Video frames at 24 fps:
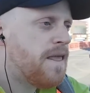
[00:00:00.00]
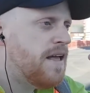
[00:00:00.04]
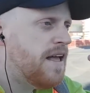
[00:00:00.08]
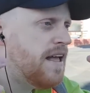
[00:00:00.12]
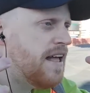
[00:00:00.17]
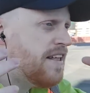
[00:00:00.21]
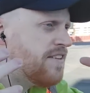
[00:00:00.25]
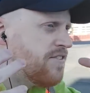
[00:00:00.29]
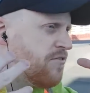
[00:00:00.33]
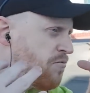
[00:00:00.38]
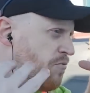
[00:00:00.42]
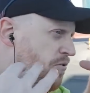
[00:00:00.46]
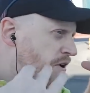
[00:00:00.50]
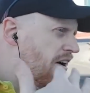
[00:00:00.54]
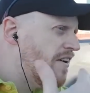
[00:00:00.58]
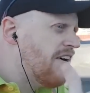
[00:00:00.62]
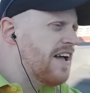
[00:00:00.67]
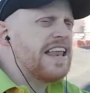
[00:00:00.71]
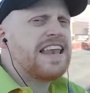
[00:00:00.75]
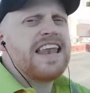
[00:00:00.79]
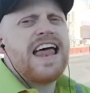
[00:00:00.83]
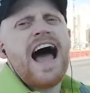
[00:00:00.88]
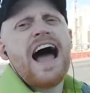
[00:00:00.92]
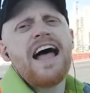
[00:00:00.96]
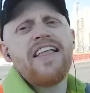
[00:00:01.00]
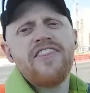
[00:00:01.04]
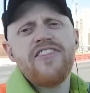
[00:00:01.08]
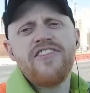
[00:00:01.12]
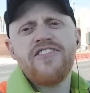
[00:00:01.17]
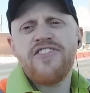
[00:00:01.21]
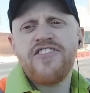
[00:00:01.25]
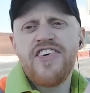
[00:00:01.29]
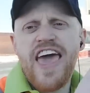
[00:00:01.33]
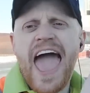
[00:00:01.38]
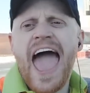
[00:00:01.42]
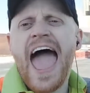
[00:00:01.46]
It's really
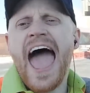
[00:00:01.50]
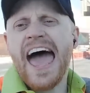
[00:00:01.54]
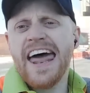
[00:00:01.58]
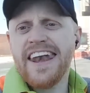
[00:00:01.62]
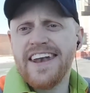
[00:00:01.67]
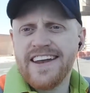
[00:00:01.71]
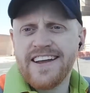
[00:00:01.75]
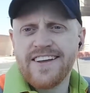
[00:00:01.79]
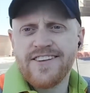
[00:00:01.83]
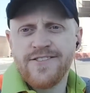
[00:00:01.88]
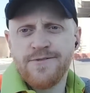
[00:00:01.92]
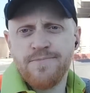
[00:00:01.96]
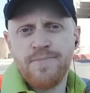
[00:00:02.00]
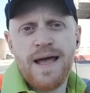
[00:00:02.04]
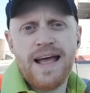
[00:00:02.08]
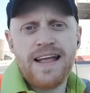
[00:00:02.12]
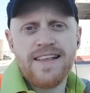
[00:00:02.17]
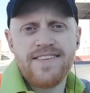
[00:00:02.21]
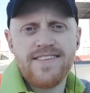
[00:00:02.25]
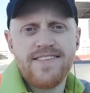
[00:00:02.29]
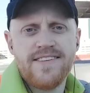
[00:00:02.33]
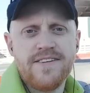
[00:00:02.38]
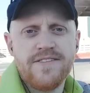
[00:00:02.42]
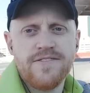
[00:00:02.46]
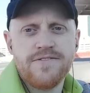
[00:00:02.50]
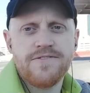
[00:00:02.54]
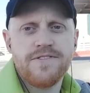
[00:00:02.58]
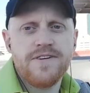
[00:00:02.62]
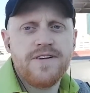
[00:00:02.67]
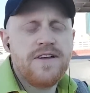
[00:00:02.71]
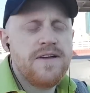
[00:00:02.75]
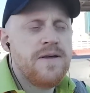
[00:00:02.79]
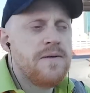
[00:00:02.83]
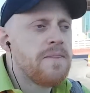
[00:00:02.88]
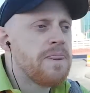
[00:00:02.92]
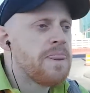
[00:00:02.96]
not that expensive.
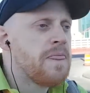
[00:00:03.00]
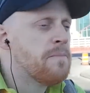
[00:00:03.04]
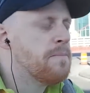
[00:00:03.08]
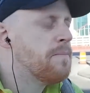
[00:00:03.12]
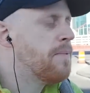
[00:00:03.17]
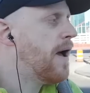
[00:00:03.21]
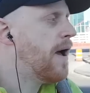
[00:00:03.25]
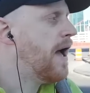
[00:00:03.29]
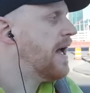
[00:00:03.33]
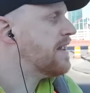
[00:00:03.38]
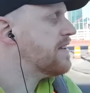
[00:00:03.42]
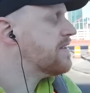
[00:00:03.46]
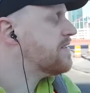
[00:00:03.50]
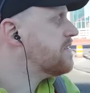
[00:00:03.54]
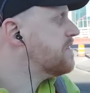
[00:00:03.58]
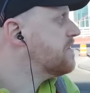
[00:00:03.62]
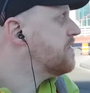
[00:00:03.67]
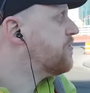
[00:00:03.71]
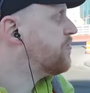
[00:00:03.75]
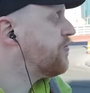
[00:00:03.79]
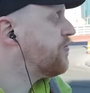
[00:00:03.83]
But as